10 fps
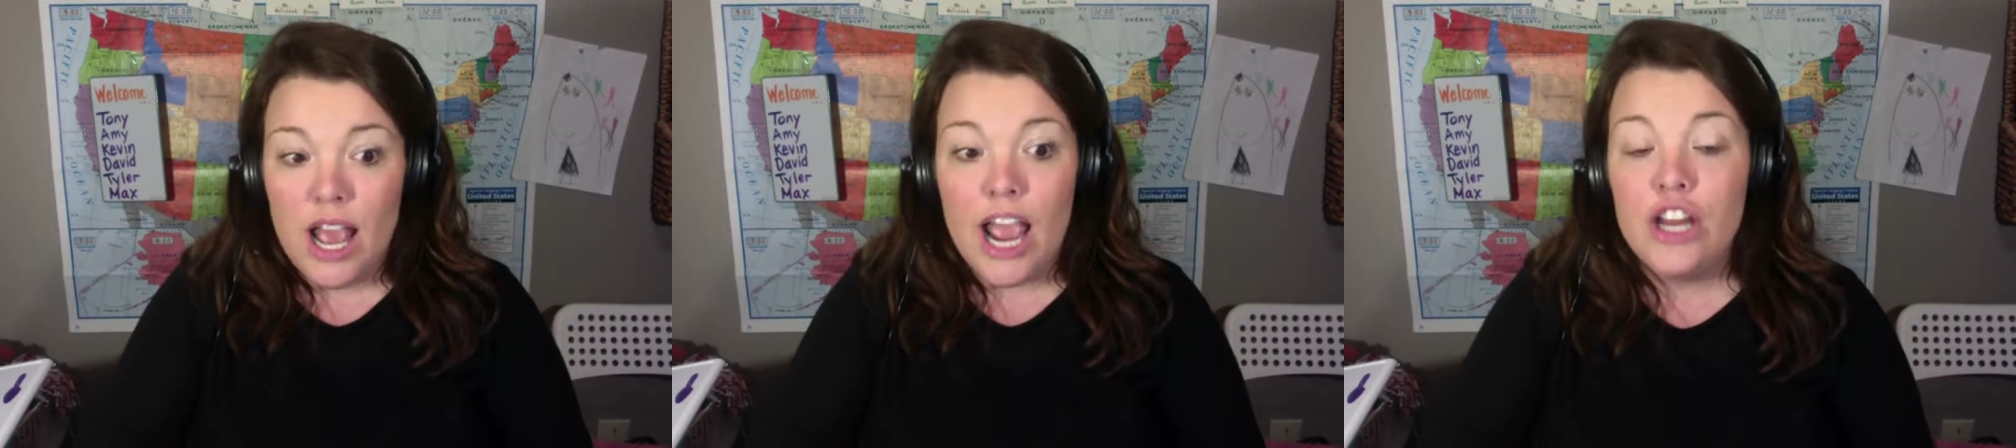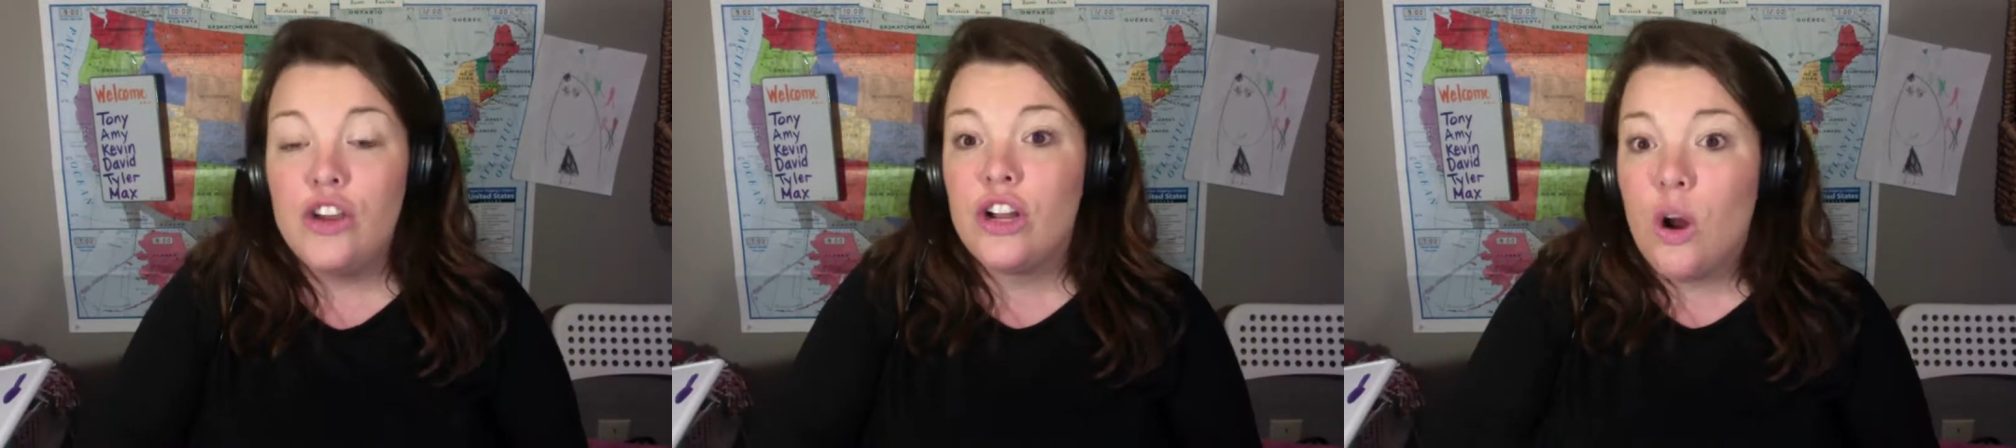And
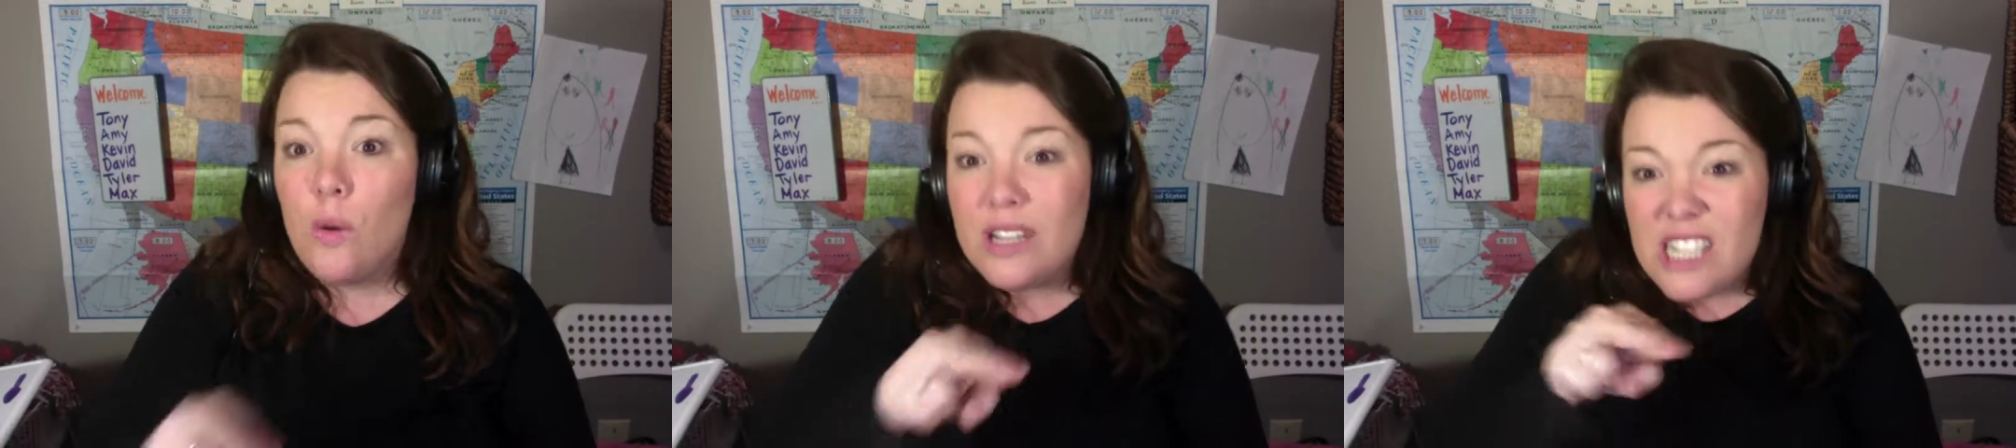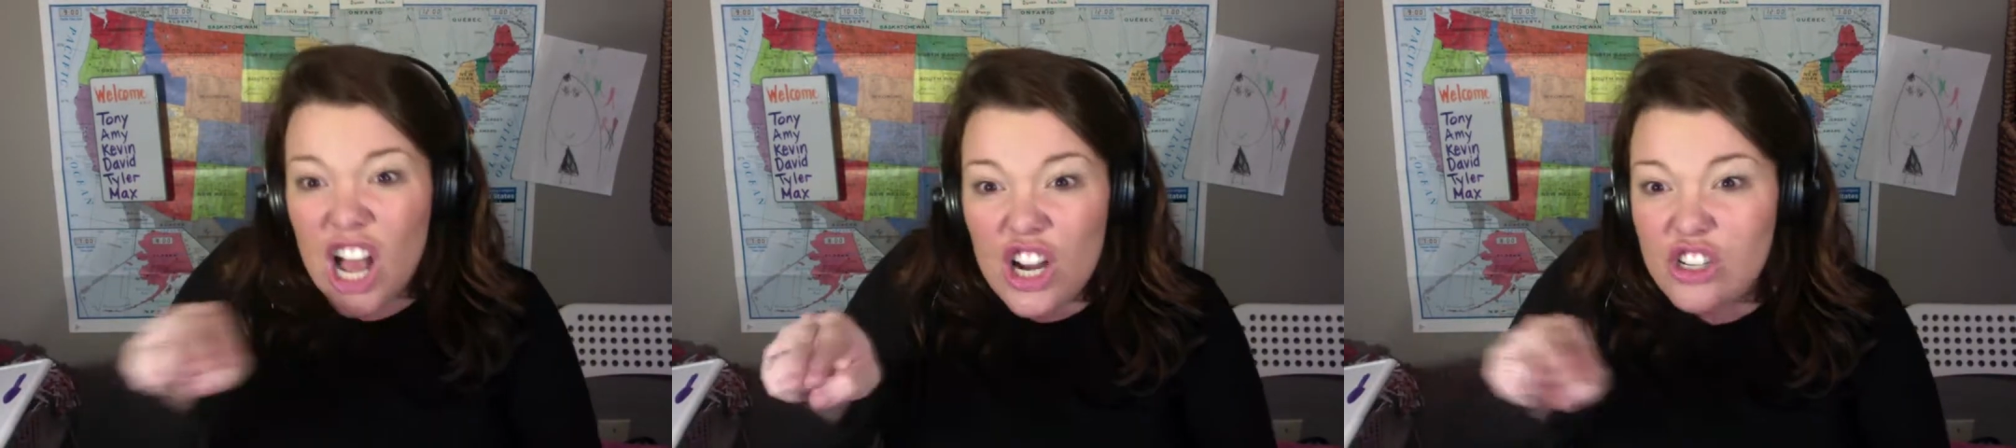you can always
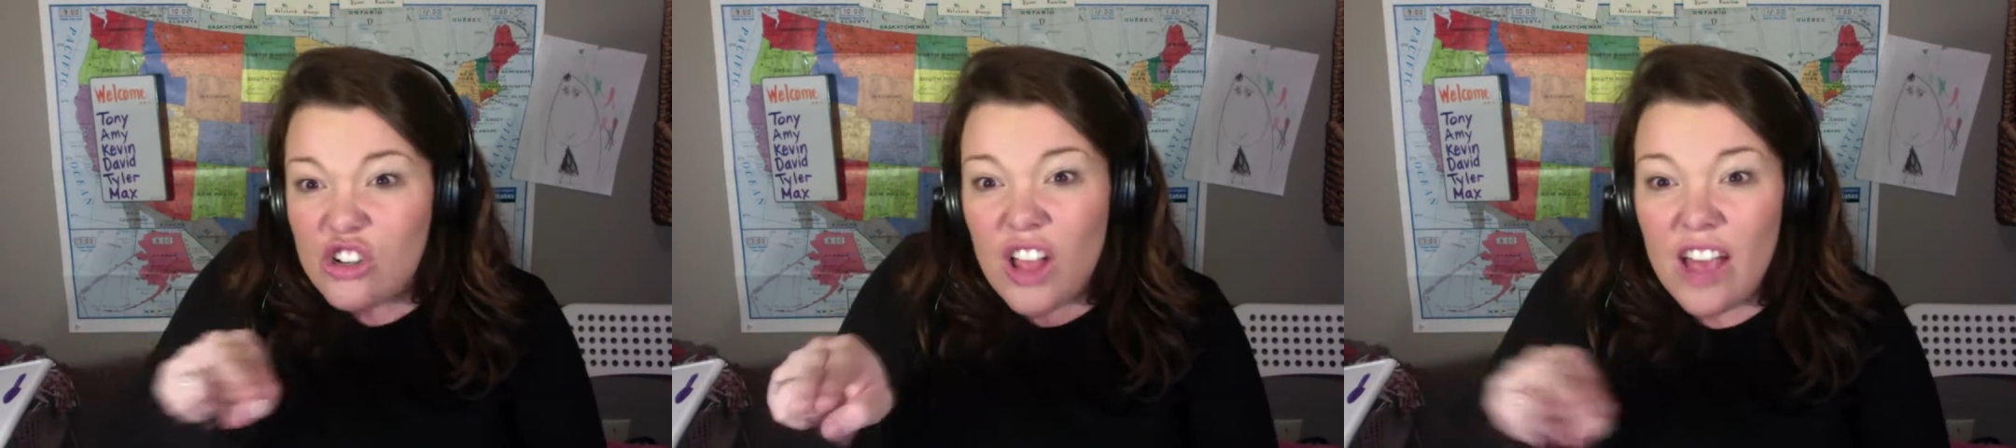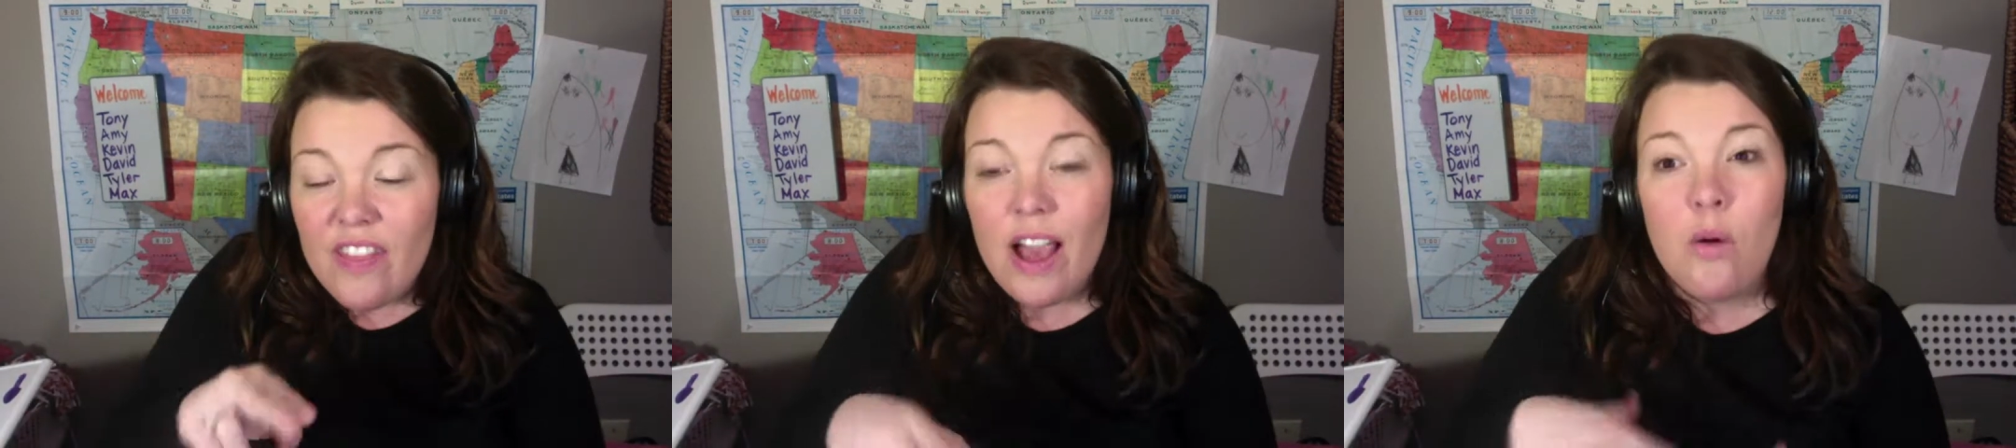
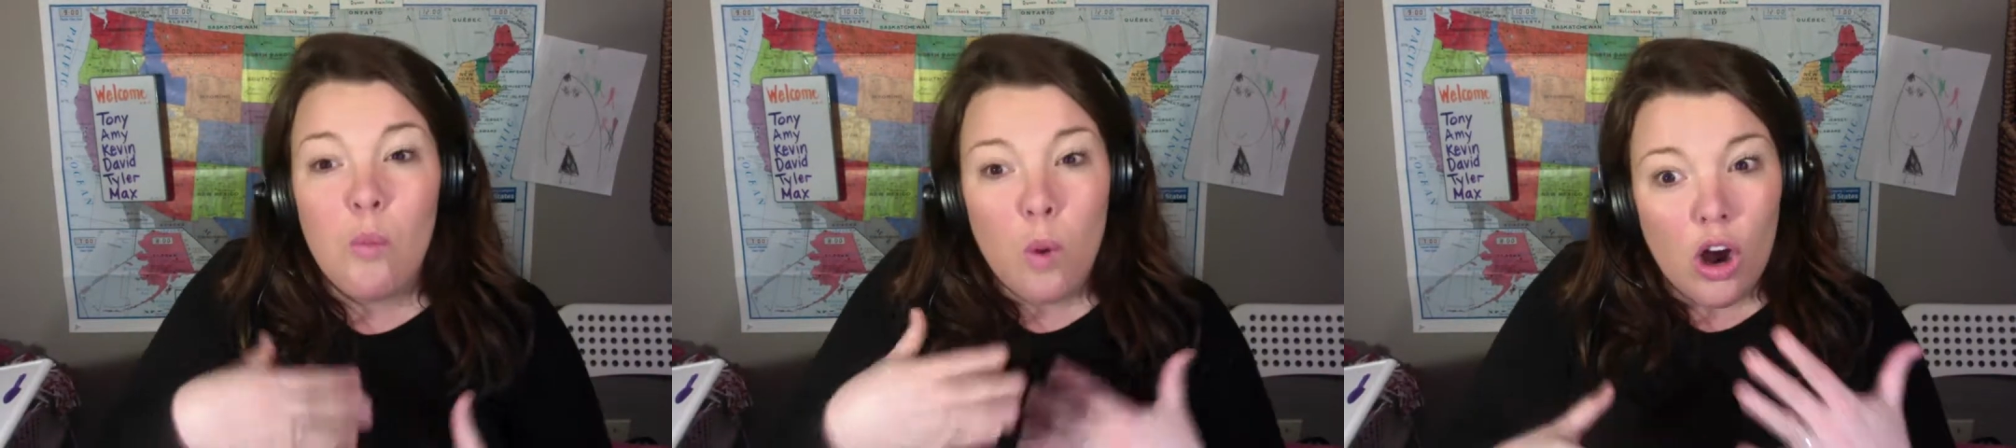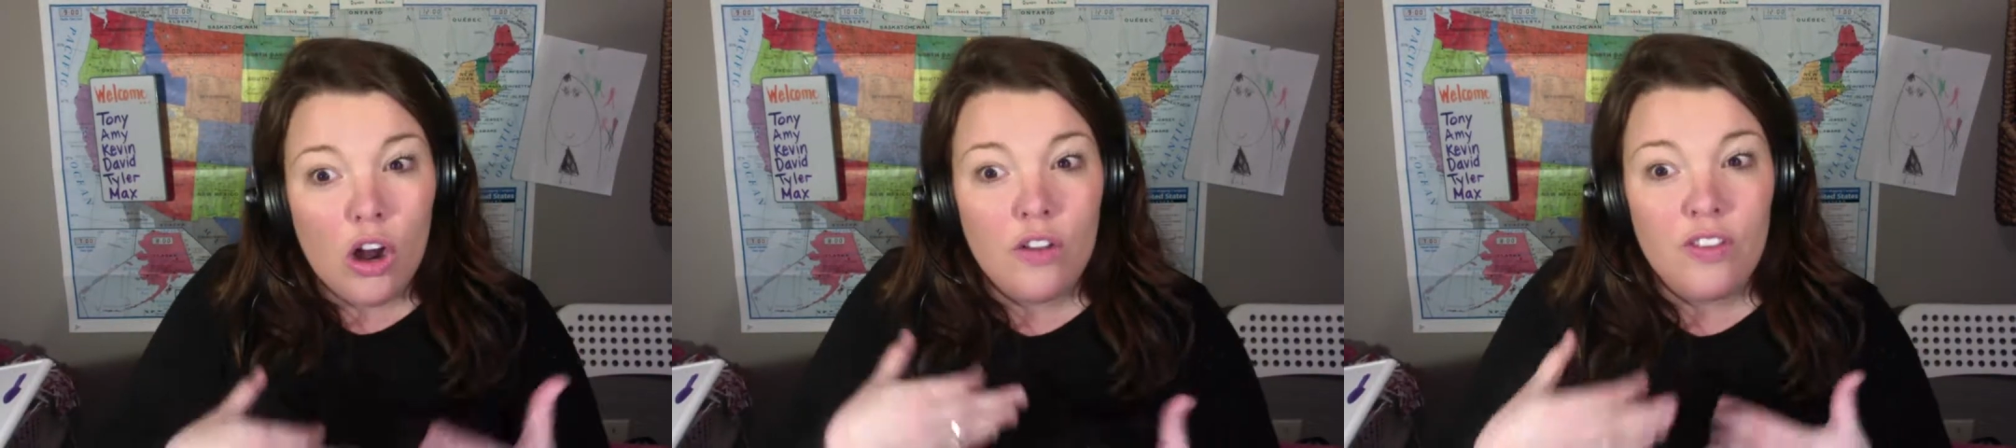underline that word